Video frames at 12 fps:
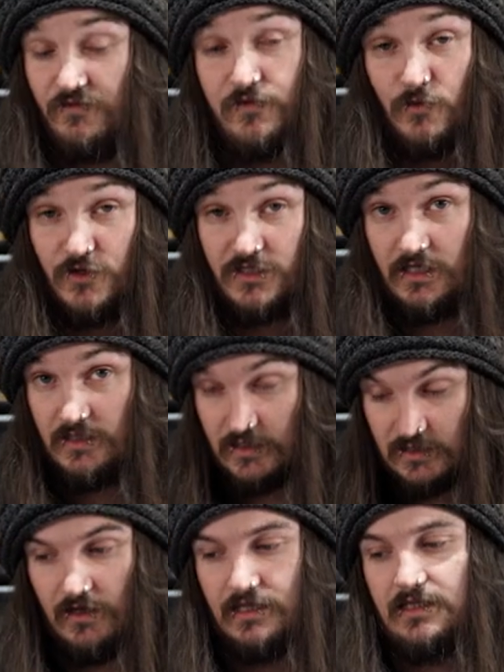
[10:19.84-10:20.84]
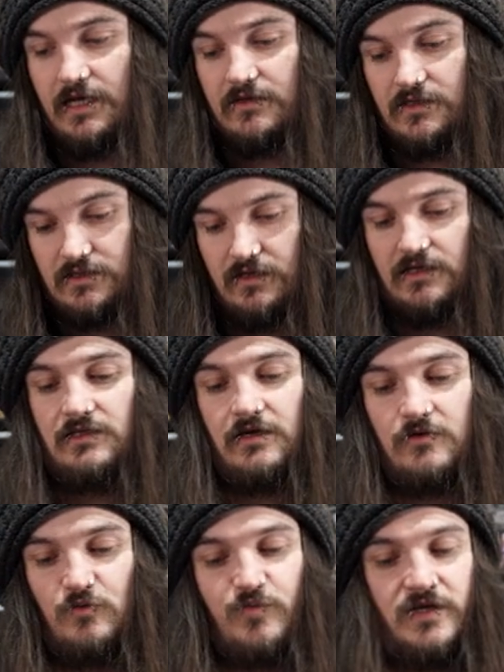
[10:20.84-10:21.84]
if you want to see the side deck, the side
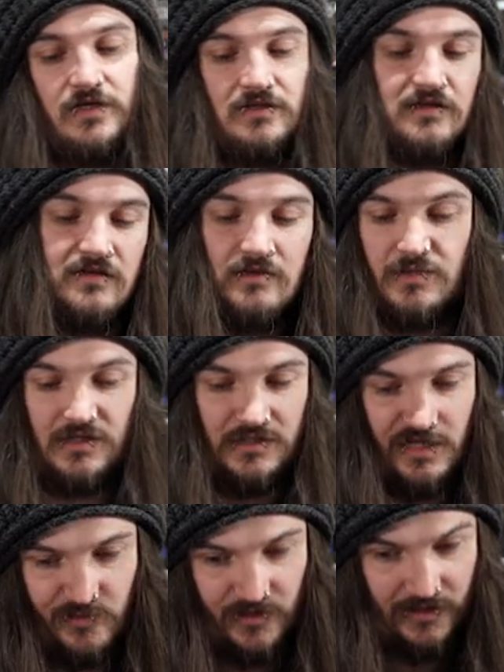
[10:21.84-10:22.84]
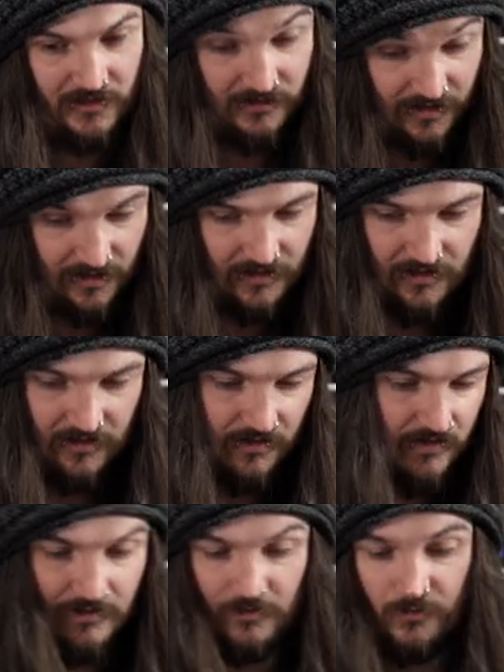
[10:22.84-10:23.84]
deck will be in the DBS Deck Planet link.
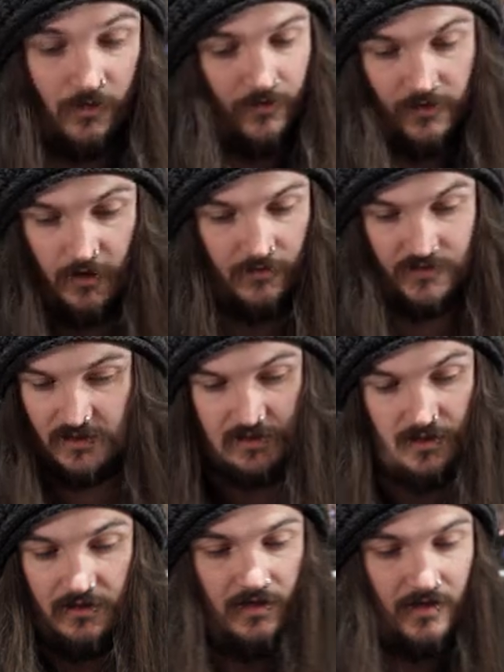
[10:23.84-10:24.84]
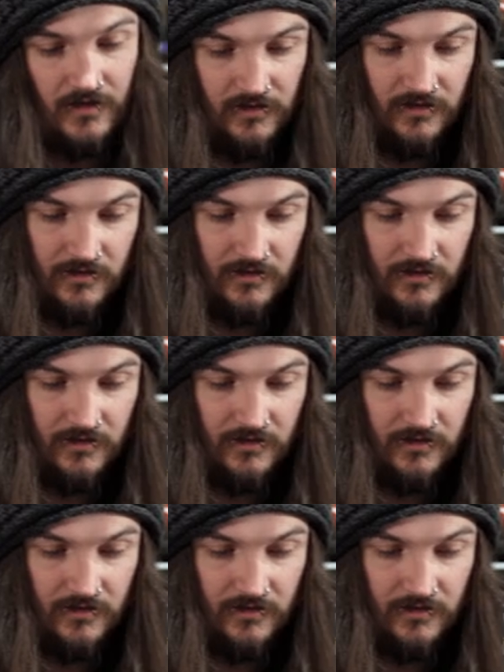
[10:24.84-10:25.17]
I won't go over the side deck.